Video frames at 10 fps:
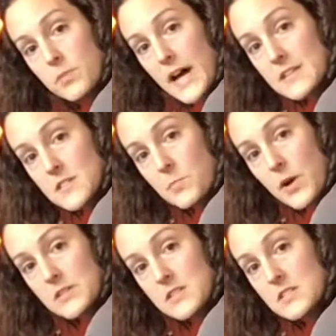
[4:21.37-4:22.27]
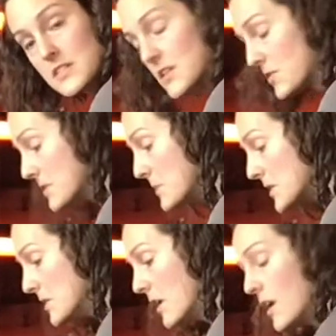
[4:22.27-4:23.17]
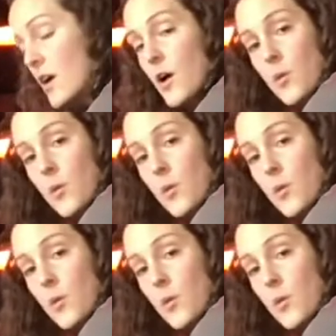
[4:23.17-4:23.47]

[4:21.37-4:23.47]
plastic part that sticks out in the middle,